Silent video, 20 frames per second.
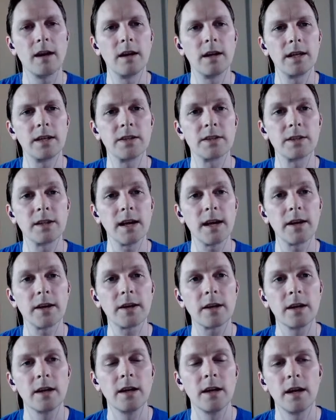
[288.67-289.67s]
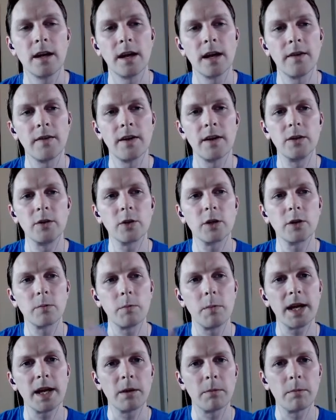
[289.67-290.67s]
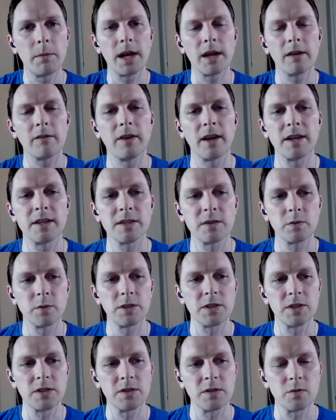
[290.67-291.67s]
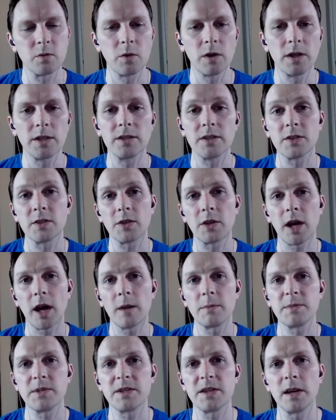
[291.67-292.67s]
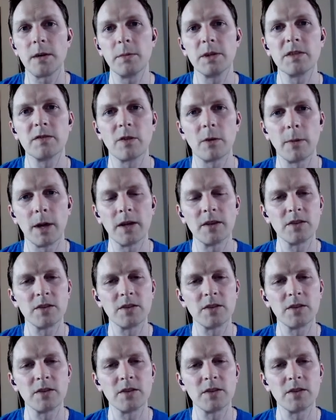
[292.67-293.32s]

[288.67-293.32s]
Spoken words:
each layer, and then you could make a manifest, which is what describes the image format.